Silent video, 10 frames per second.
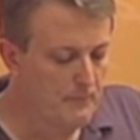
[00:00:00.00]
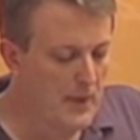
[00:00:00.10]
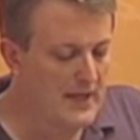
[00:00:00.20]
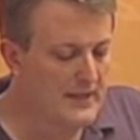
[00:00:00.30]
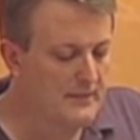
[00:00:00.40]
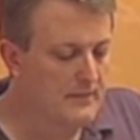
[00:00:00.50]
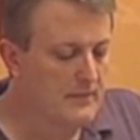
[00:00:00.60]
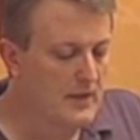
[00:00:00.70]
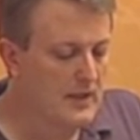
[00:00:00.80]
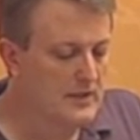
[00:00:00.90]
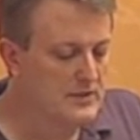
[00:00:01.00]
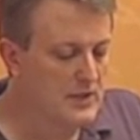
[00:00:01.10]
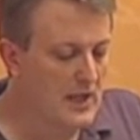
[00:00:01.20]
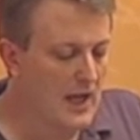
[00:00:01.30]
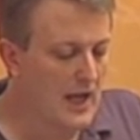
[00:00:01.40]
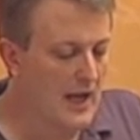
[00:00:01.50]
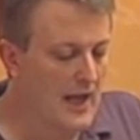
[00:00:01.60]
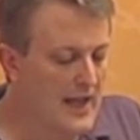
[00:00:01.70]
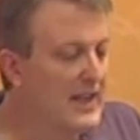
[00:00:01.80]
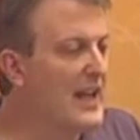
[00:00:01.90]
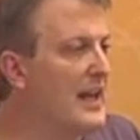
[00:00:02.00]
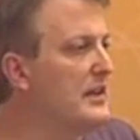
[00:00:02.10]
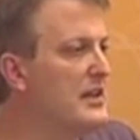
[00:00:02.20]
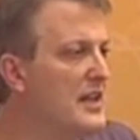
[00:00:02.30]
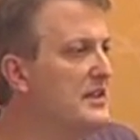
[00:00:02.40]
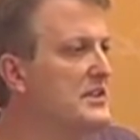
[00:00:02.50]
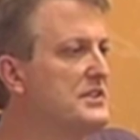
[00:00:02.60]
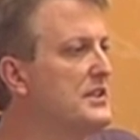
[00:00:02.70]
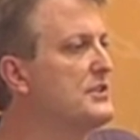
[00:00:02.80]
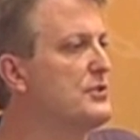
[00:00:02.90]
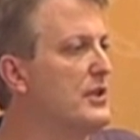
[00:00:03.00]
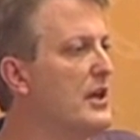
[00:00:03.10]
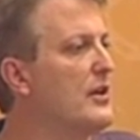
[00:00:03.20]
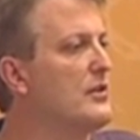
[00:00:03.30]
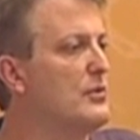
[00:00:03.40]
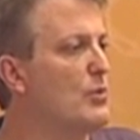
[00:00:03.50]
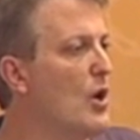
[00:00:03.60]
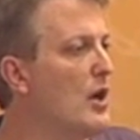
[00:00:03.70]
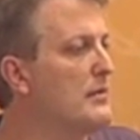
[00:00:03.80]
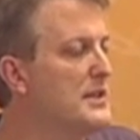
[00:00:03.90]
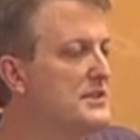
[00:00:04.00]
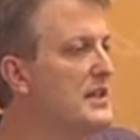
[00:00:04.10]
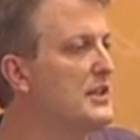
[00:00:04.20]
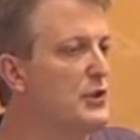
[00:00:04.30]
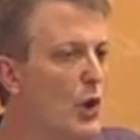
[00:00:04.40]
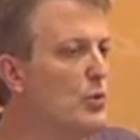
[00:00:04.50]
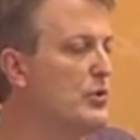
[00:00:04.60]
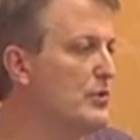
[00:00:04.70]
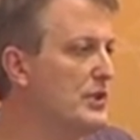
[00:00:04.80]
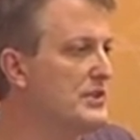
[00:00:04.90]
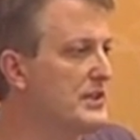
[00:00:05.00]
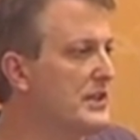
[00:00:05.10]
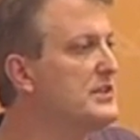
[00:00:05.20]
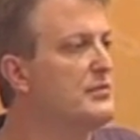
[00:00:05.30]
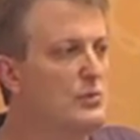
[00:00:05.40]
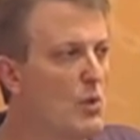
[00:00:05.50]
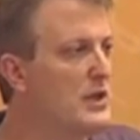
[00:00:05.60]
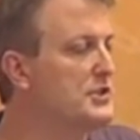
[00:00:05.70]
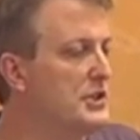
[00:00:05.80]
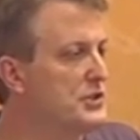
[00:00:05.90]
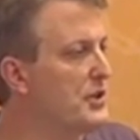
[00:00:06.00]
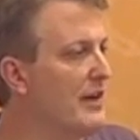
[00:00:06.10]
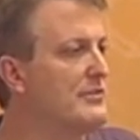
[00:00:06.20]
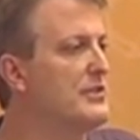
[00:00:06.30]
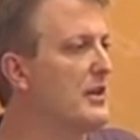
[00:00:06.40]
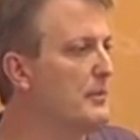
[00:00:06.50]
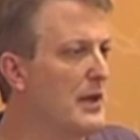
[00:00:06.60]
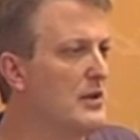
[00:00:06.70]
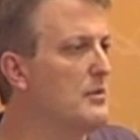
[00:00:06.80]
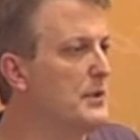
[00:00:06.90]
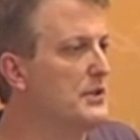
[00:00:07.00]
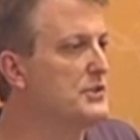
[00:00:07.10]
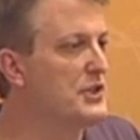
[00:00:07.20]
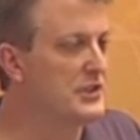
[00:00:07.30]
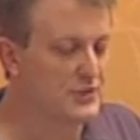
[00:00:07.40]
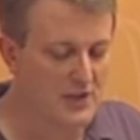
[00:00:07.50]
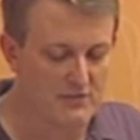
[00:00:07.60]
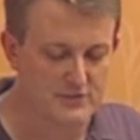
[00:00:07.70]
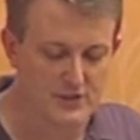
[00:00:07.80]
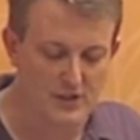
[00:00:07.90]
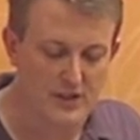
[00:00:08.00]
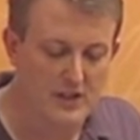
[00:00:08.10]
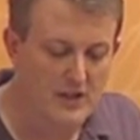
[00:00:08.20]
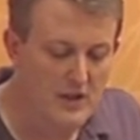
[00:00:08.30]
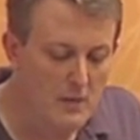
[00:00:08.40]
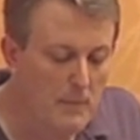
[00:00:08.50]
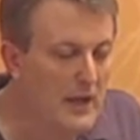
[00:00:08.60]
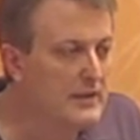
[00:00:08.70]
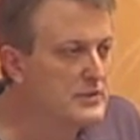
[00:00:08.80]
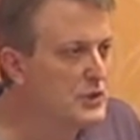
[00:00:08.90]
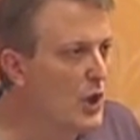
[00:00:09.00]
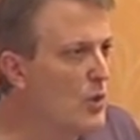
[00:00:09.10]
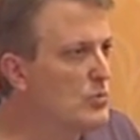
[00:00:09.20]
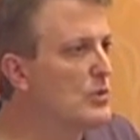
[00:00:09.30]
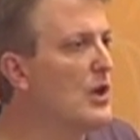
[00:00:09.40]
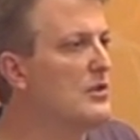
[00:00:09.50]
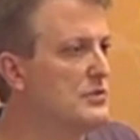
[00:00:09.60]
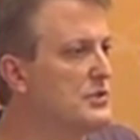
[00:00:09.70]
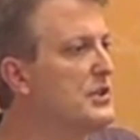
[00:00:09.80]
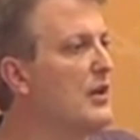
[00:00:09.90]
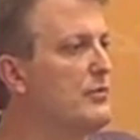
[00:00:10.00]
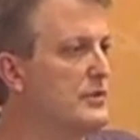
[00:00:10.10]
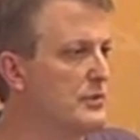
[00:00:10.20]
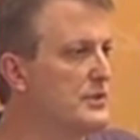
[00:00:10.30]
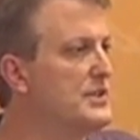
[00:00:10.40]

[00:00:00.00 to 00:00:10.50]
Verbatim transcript: but, uh, and again, none of these things are inherently wrong. I'm not saying don't do these things. If you want to change your avatar, by all means, change your avatar. But don't lull yourself into a